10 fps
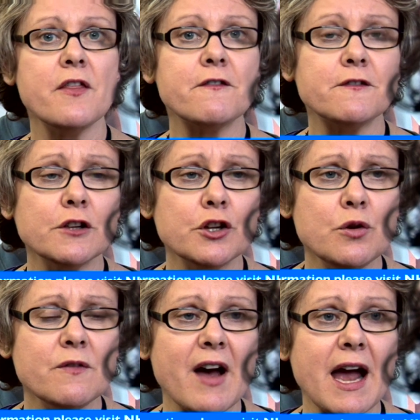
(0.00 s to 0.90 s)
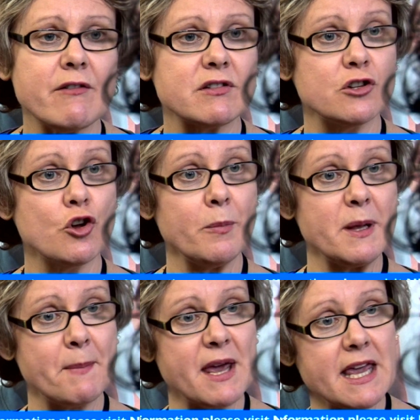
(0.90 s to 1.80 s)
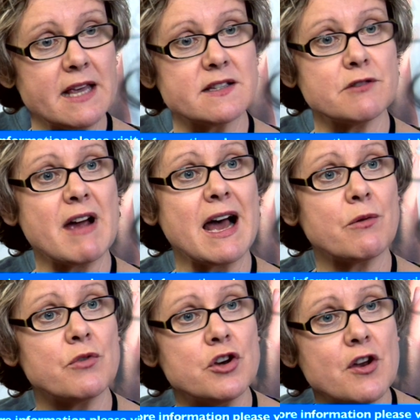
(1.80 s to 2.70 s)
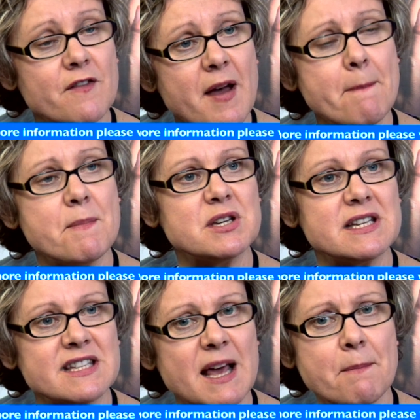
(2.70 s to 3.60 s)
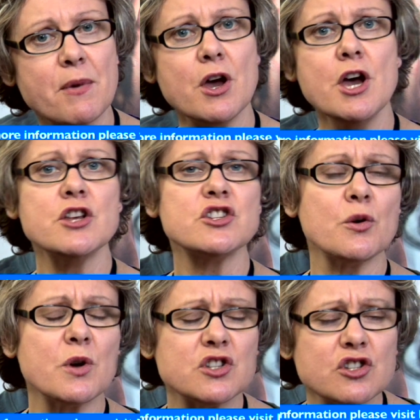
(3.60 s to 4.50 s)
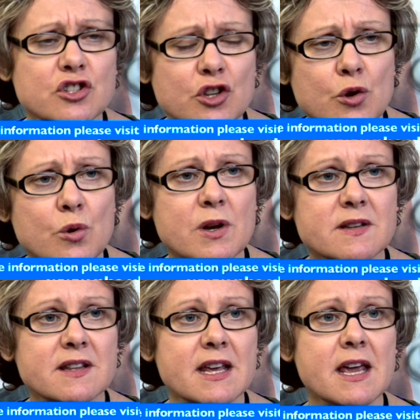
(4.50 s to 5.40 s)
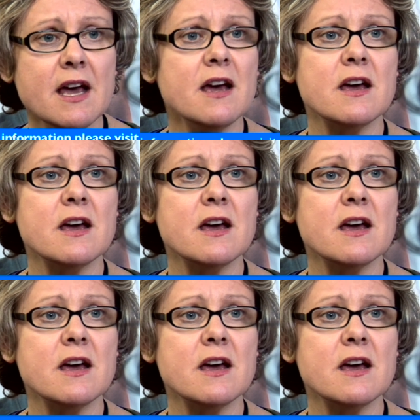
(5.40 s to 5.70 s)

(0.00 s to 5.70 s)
The flu virus normally peaks around November, December. So as soon as they